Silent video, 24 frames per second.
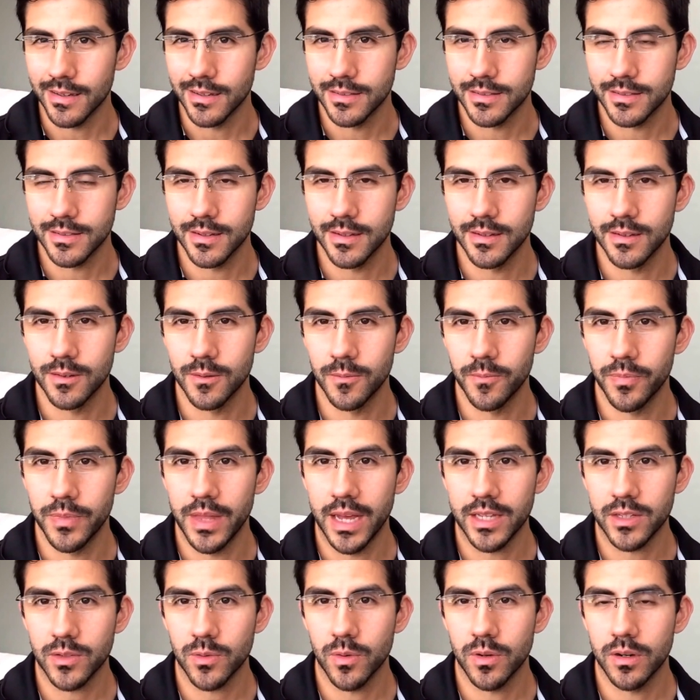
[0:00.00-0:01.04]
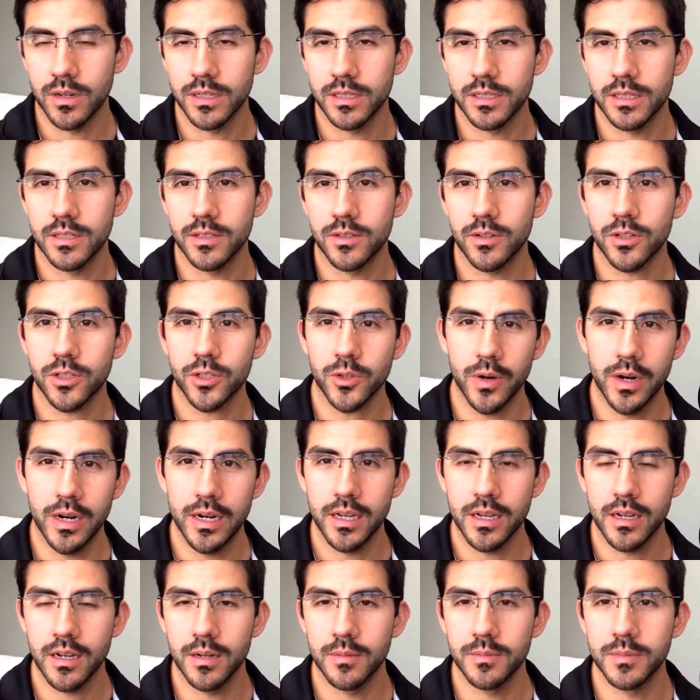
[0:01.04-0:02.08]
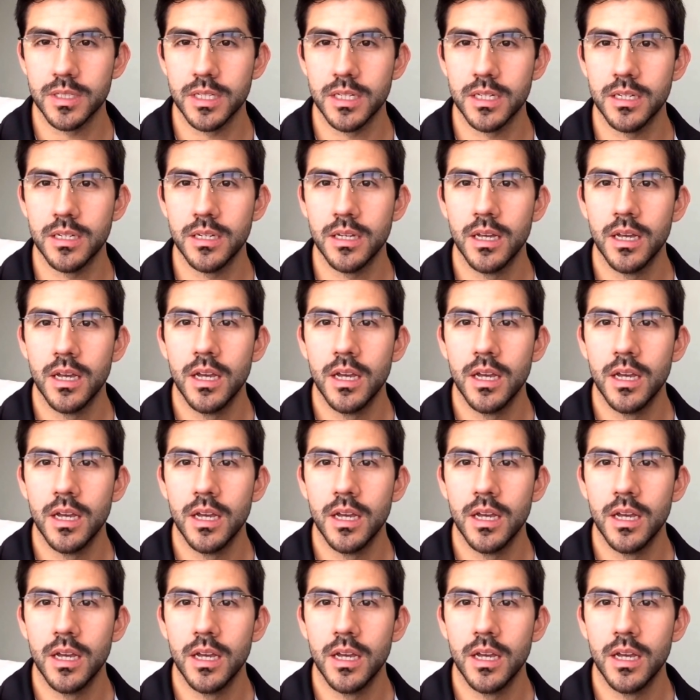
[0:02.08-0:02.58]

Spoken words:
So that's where eccentric training comes in.